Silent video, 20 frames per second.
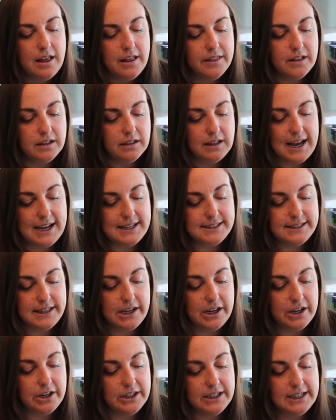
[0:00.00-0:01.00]
The last
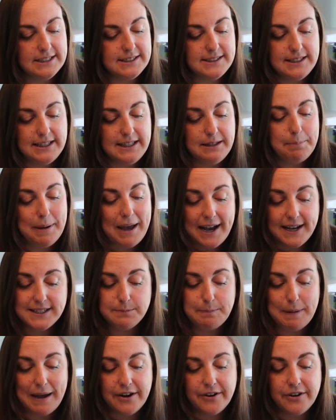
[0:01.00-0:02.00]
there is the
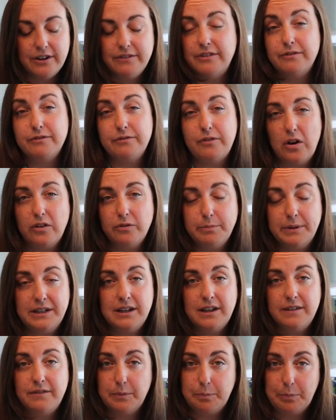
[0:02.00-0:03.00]
past pattern of
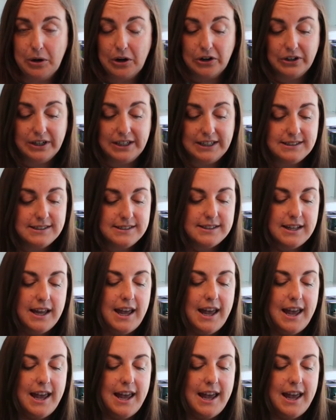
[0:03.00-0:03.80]
involvement of the parties